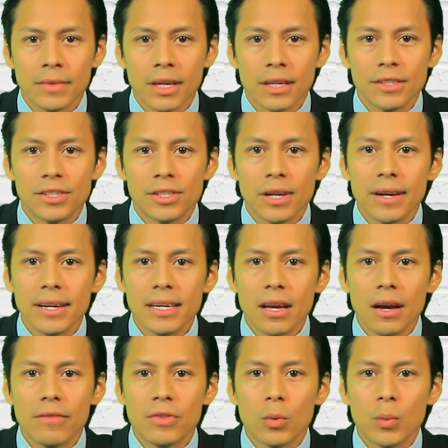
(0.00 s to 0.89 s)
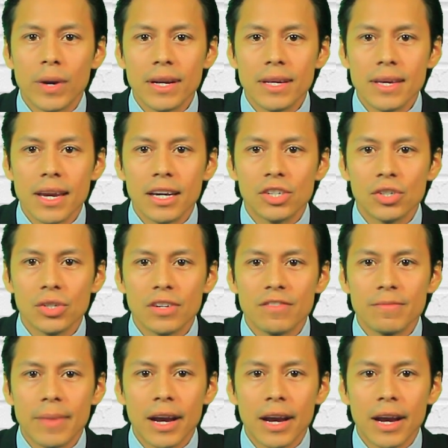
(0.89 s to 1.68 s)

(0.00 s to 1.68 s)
Study of the radiation of